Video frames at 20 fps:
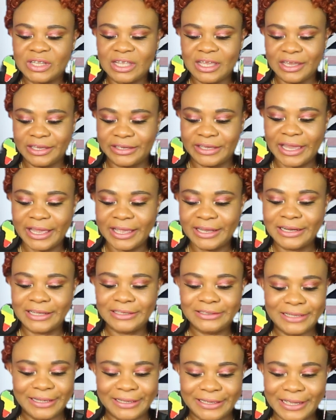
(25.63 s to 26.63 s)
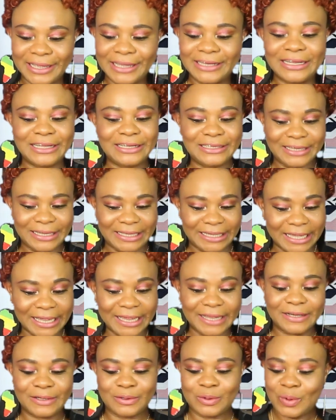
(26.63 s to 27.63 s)
again and again and
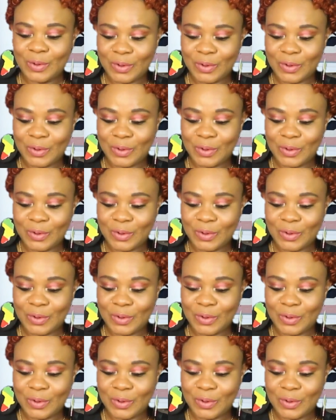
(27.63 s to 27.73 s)
again.